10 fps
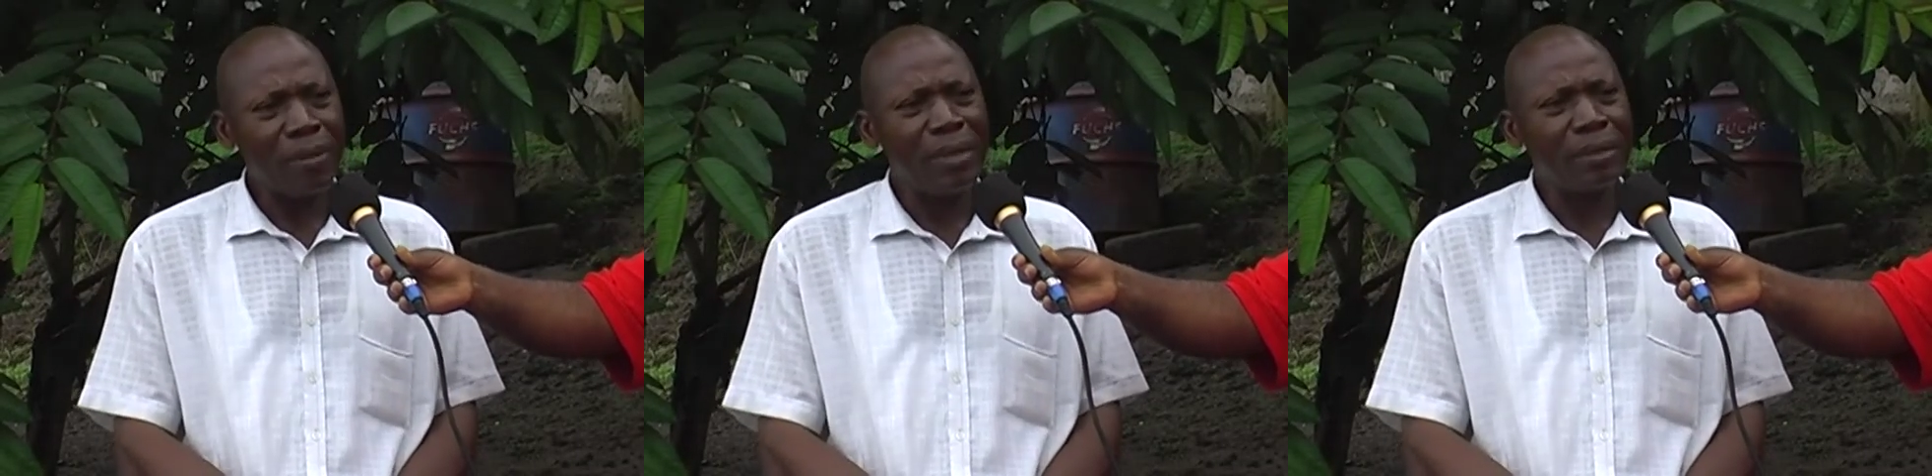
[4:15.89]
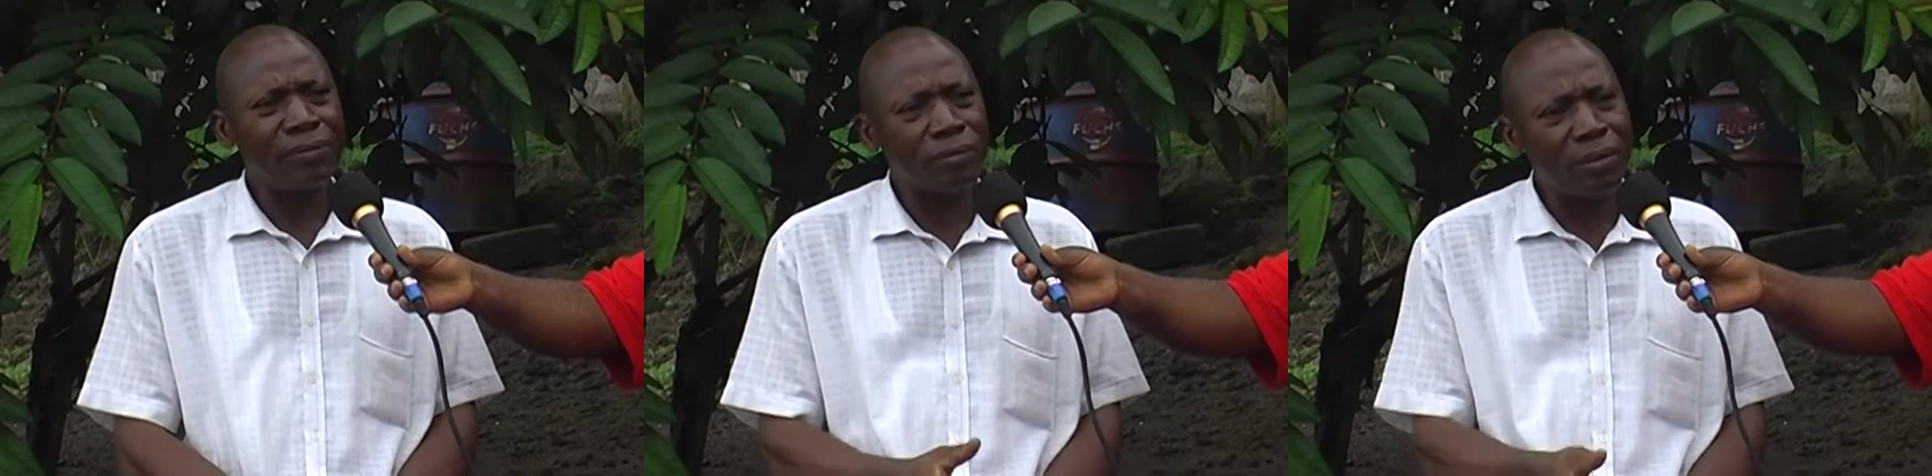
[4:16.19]

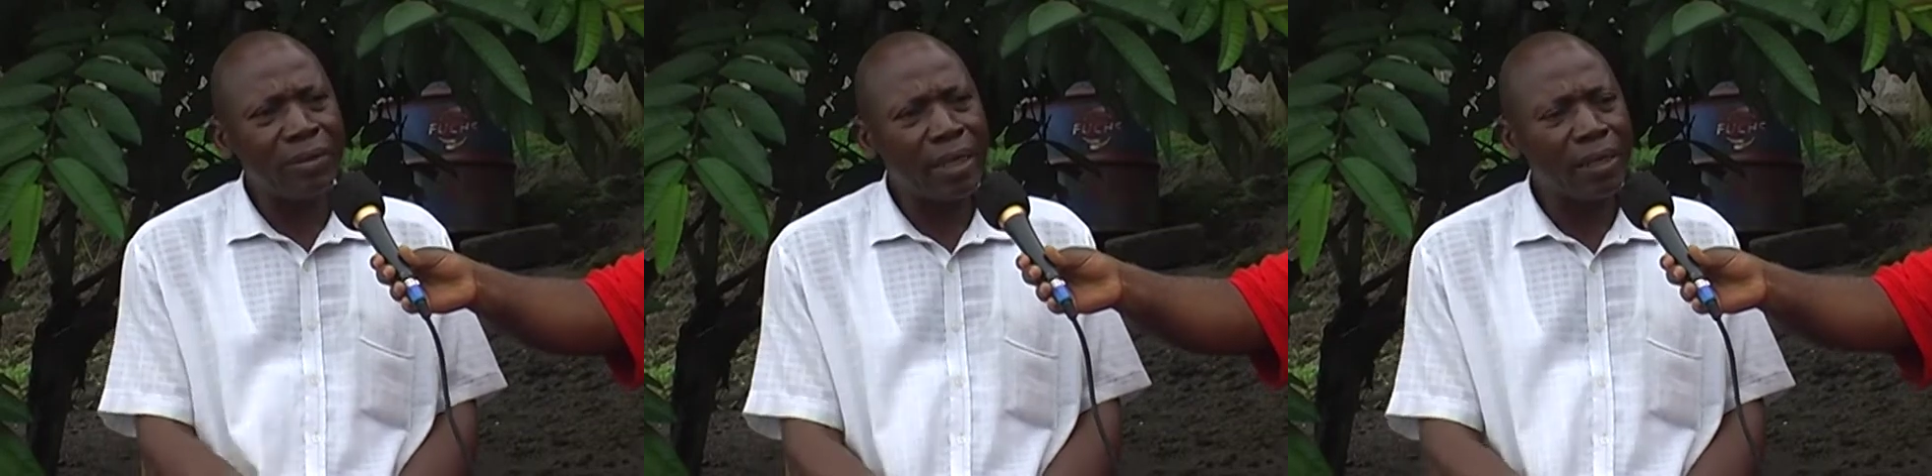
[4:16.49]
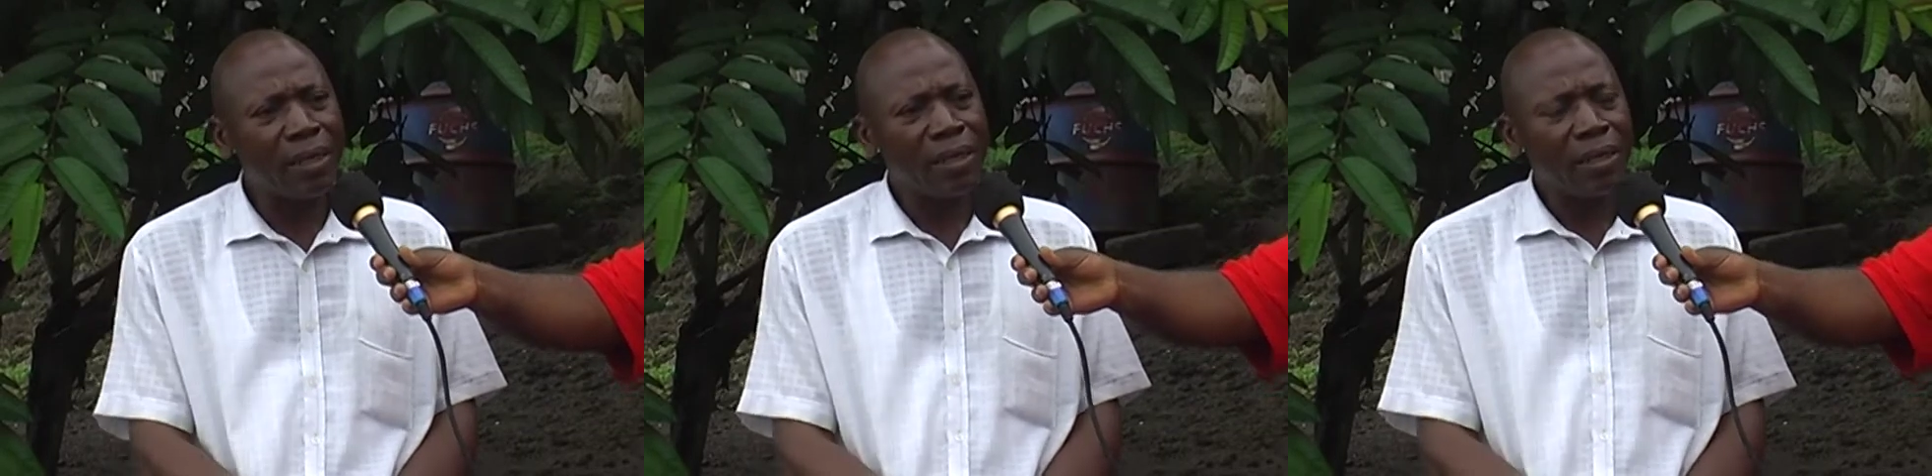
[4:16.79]
But from there,
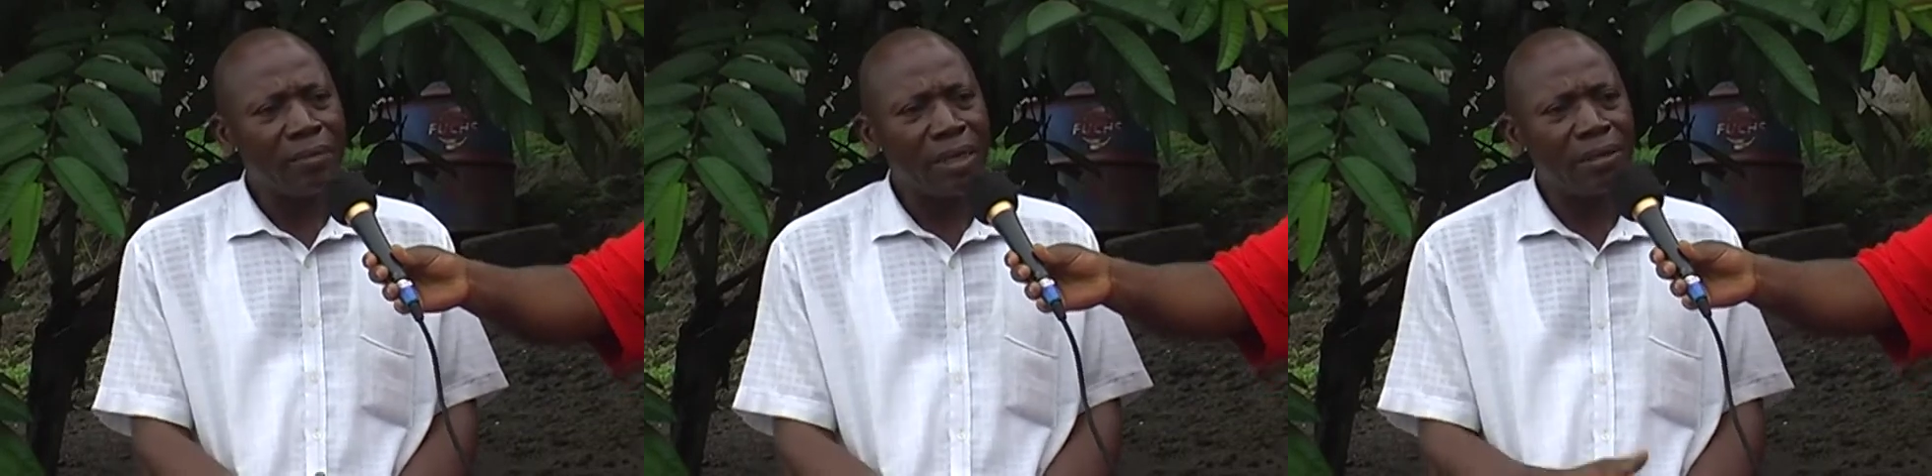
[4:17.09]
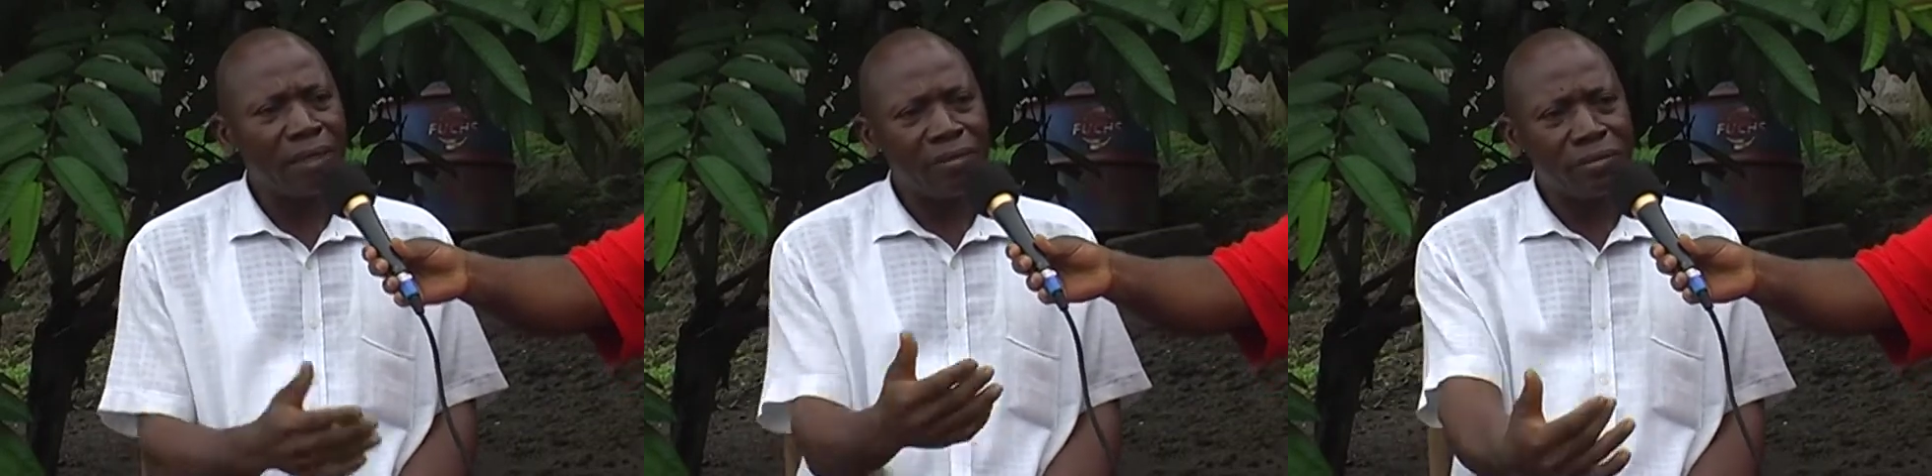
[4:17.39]

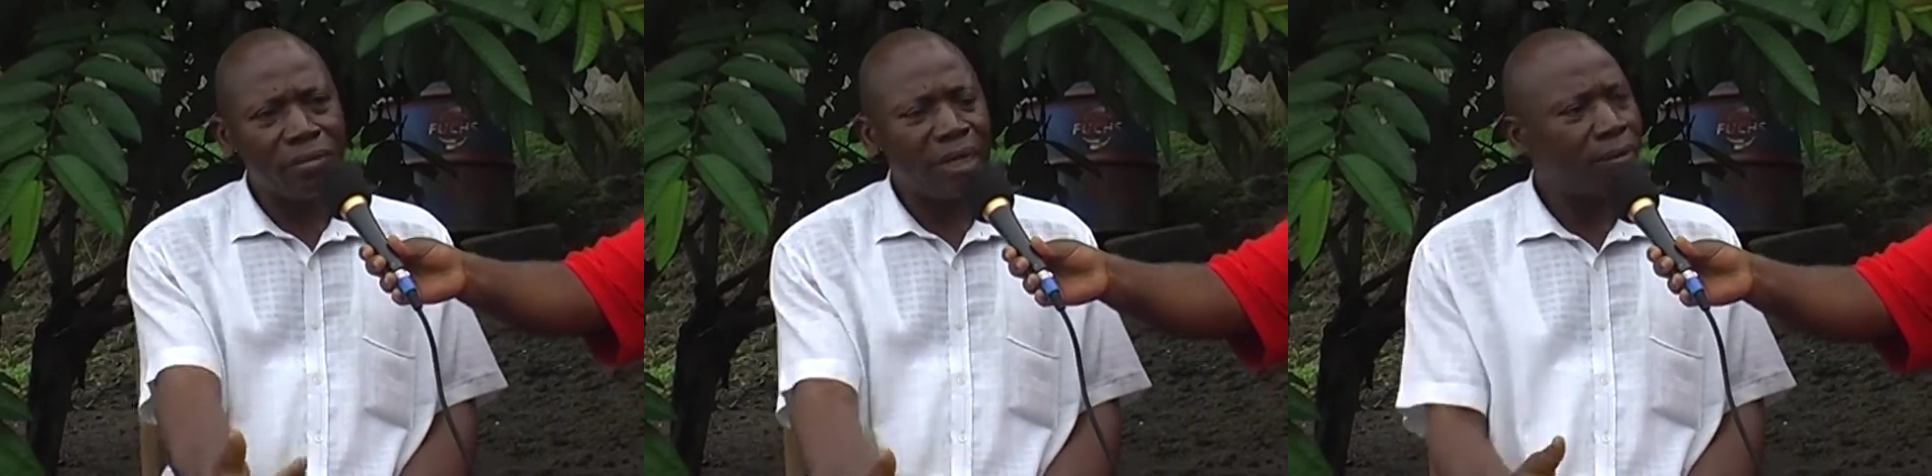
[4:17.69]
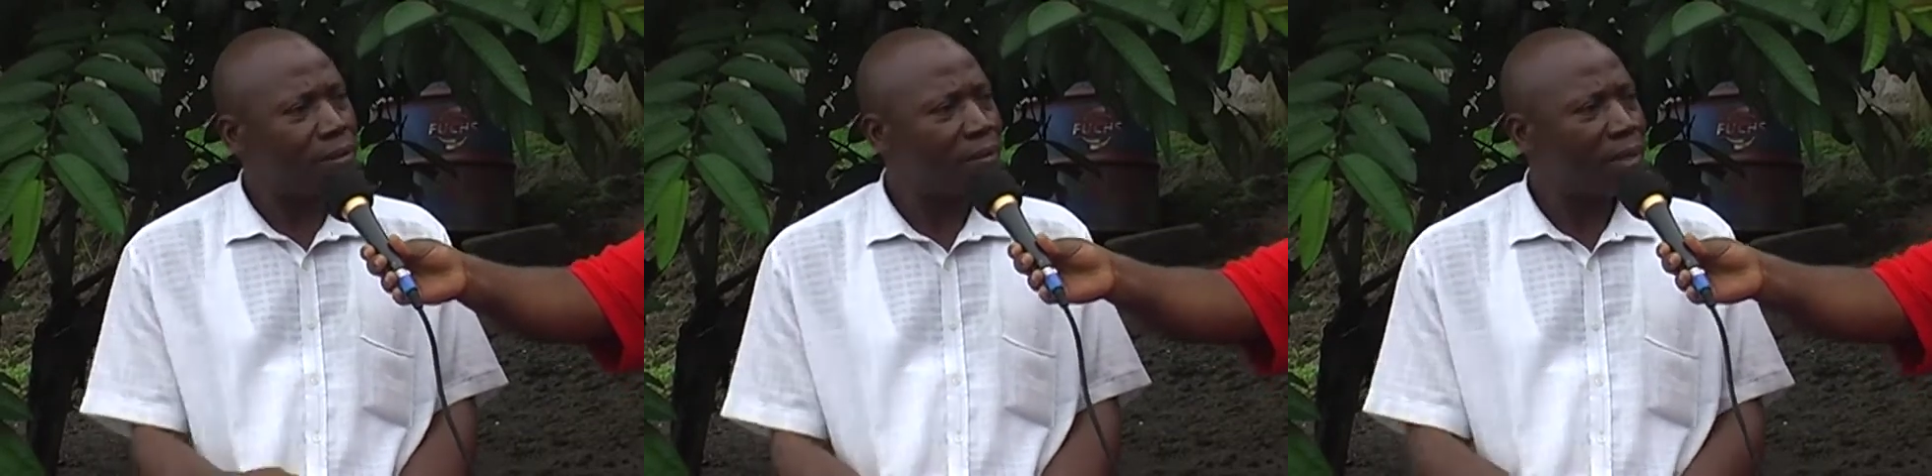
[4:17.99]
imagine that from that
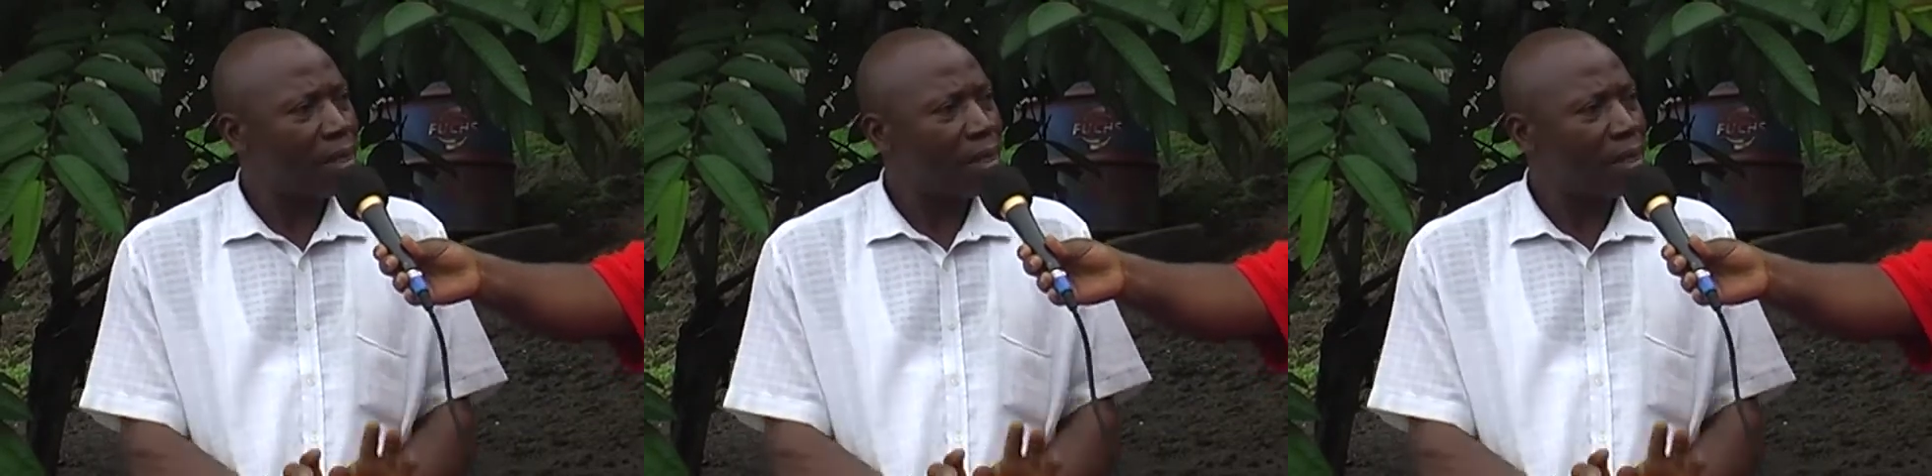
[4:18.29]
OBC,